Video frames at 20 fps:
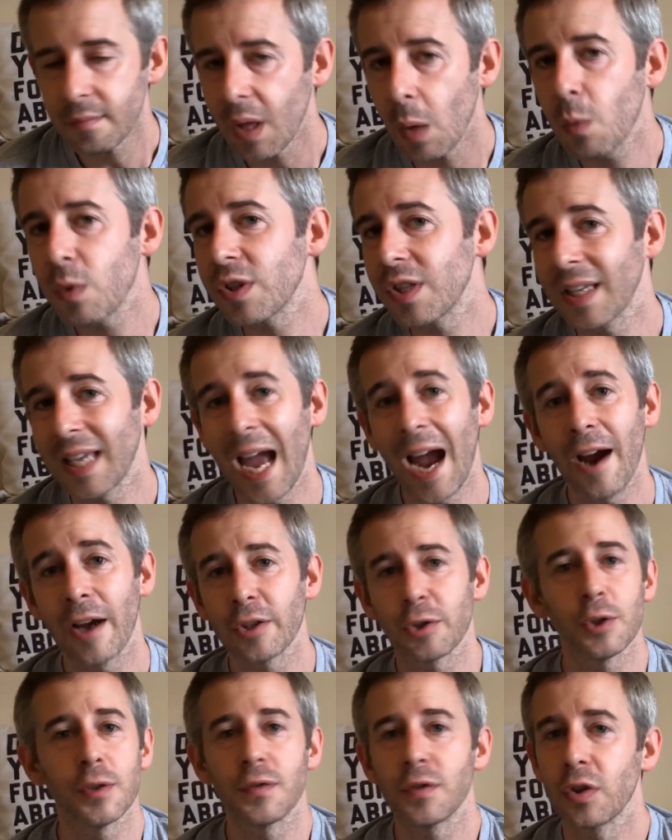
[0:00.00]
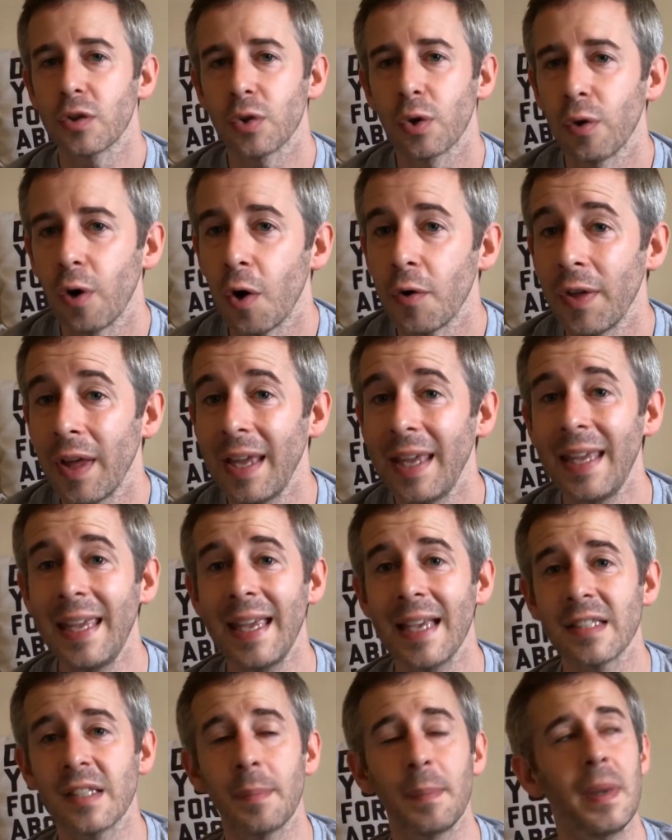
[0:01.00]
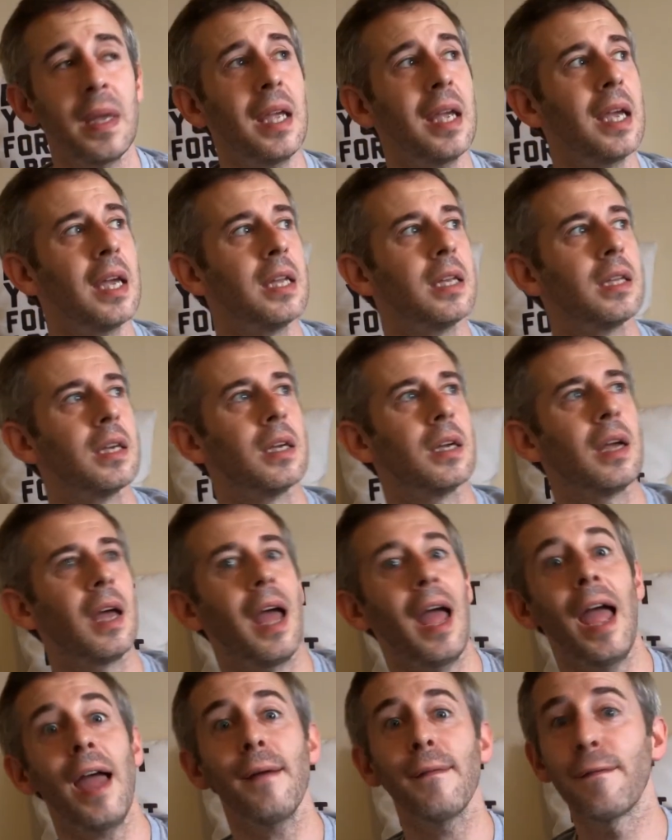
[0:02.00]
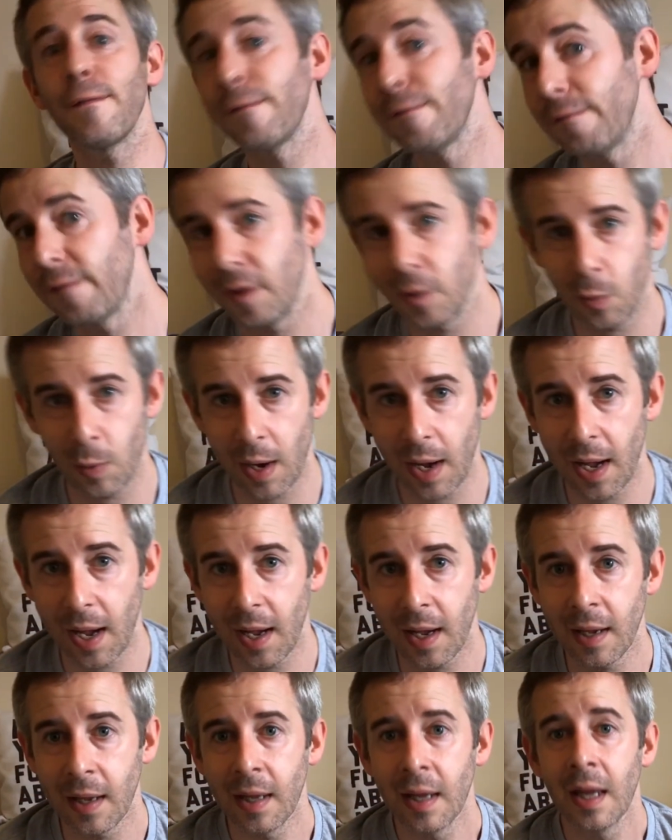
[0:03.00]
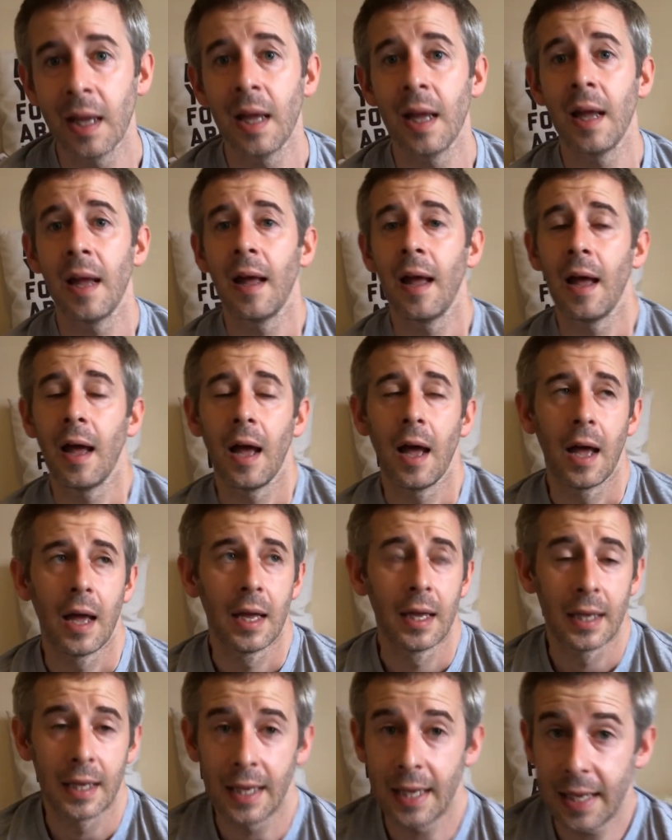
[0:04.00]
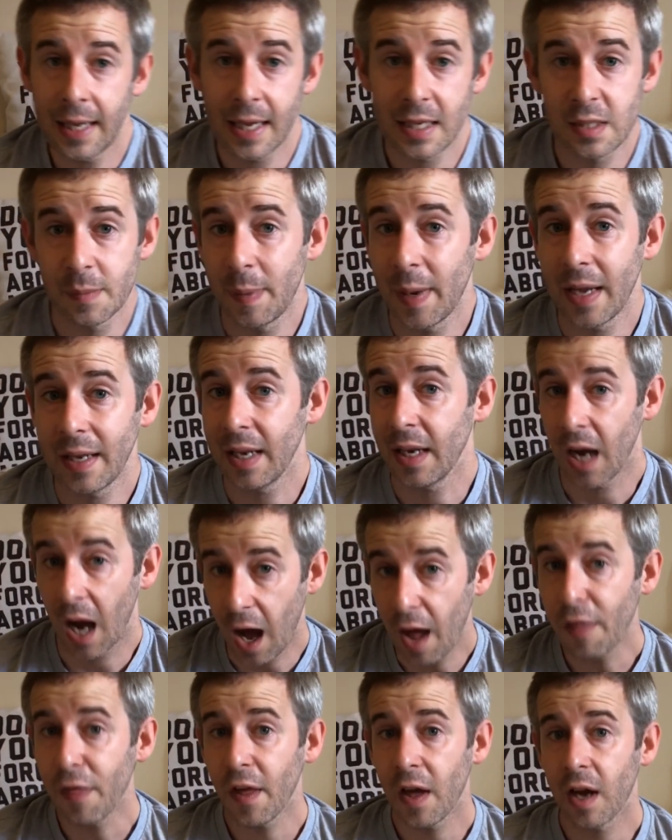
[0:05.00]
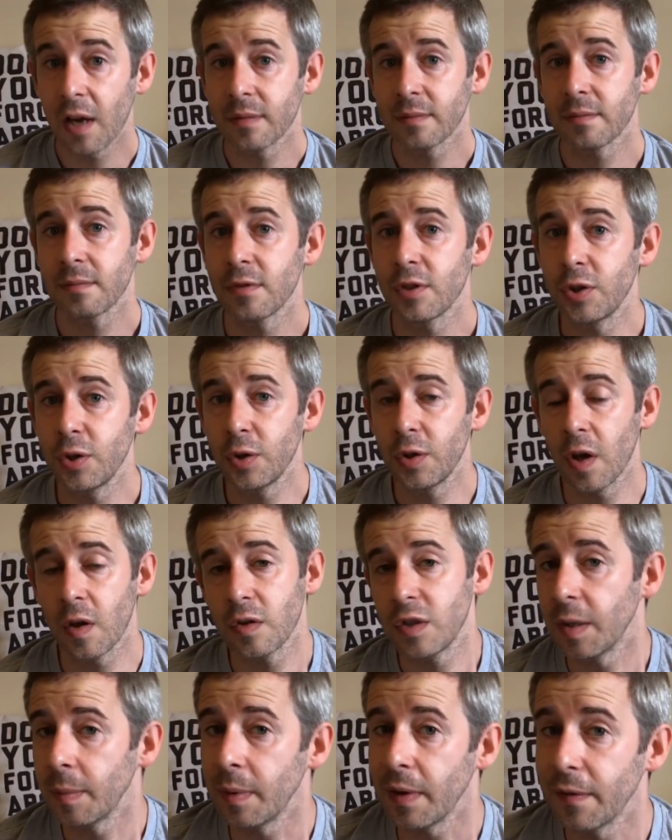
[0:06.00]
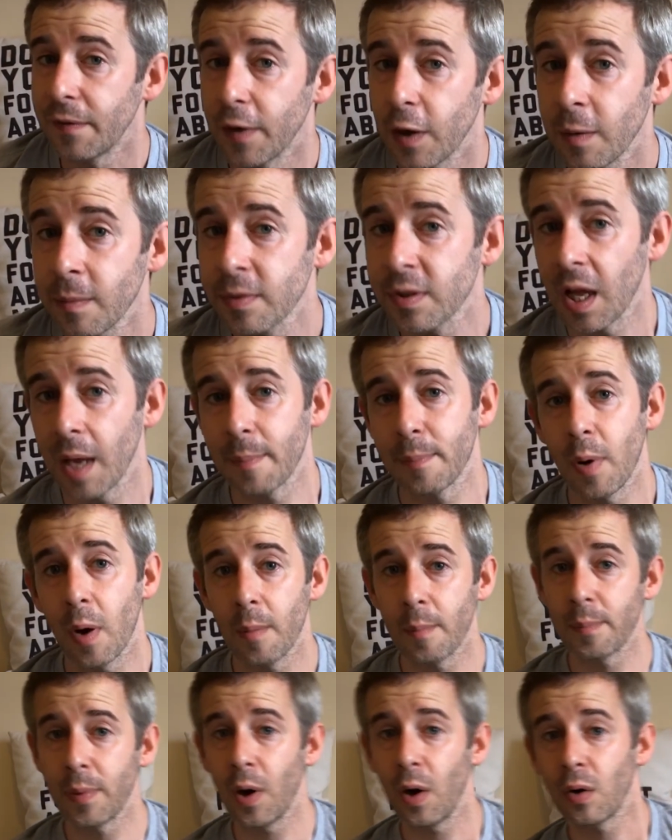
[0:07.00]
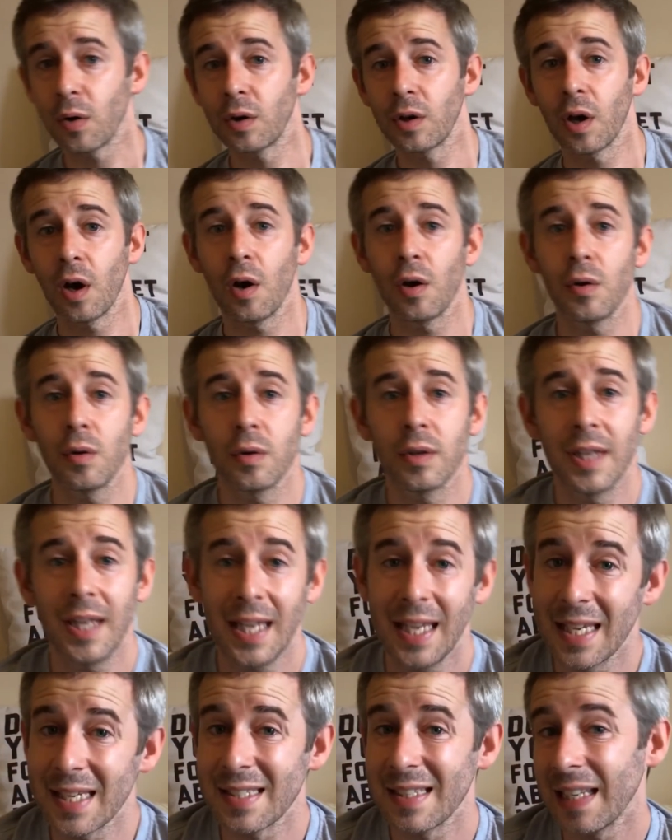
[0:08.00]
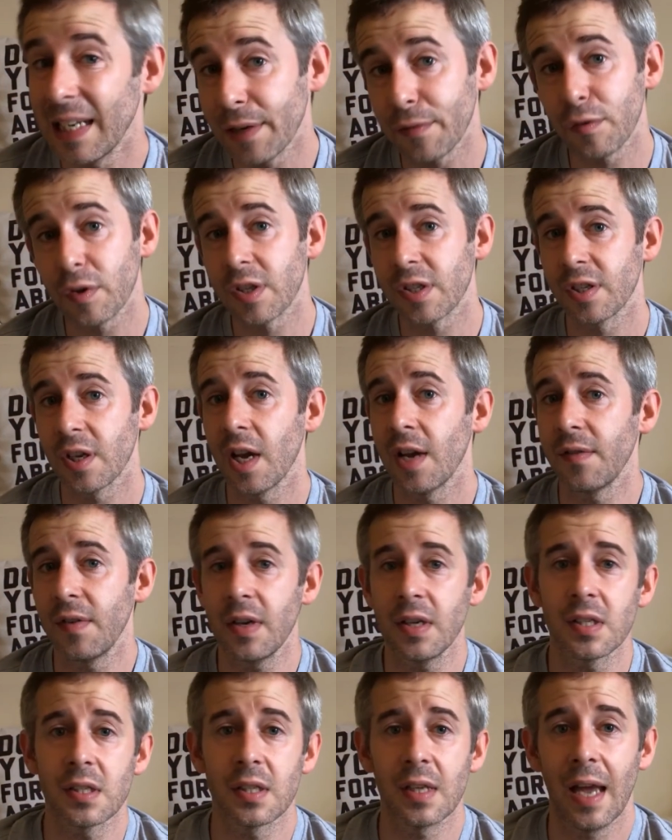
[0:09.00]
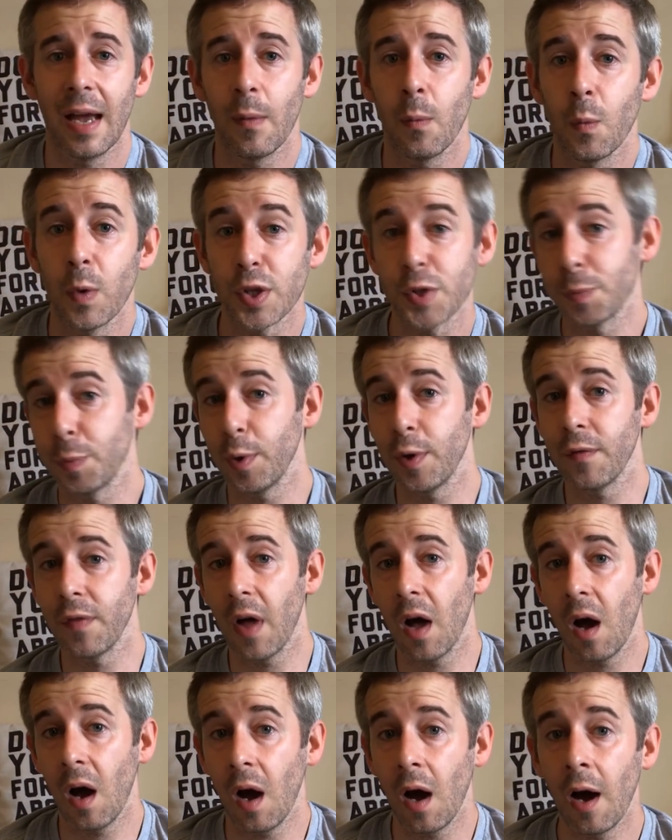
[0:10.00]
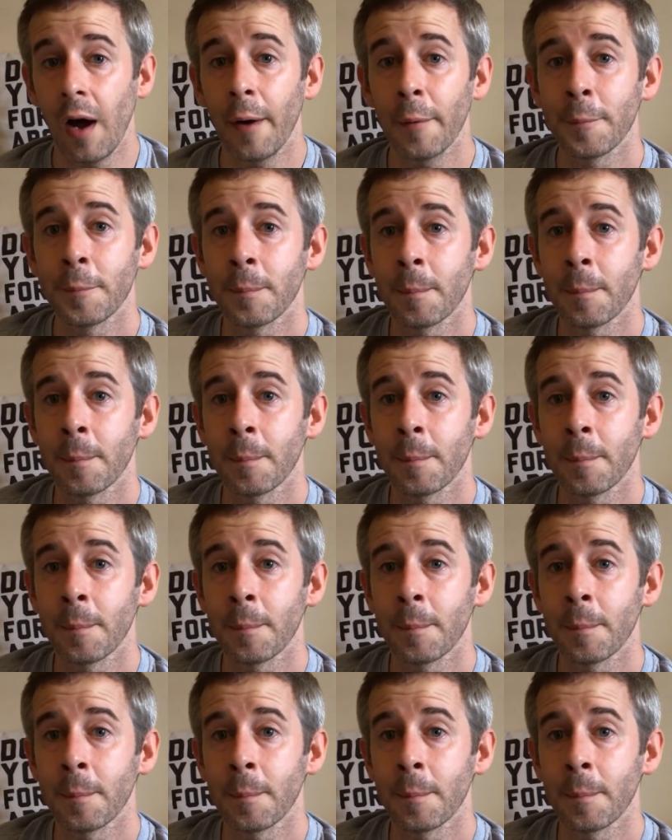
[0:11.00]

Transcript: was the character of Totoro that he has appeared everywhere. He has appeared in other Studio Ghibli films like Pompoko, Kiki's Delivery Service, and Whisper of the Heart.